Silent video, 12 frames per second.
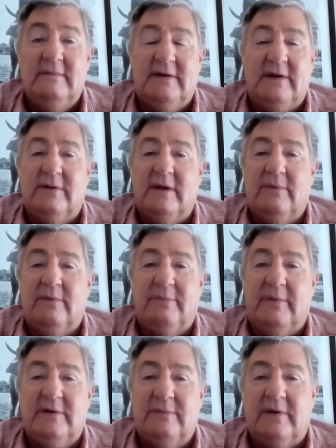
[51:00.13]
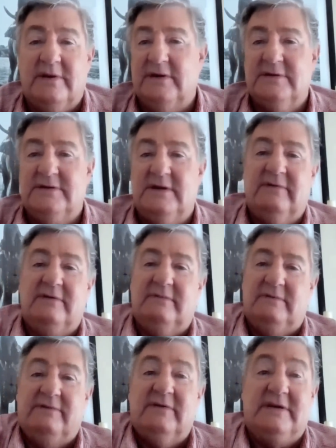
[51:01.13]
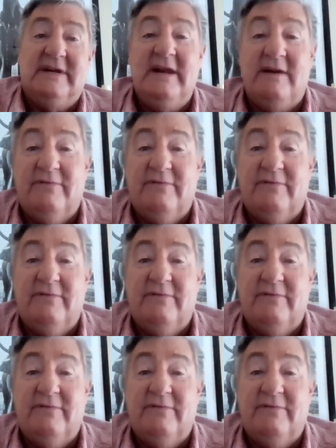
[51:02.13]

Particularly with Op Enterprise, I just never did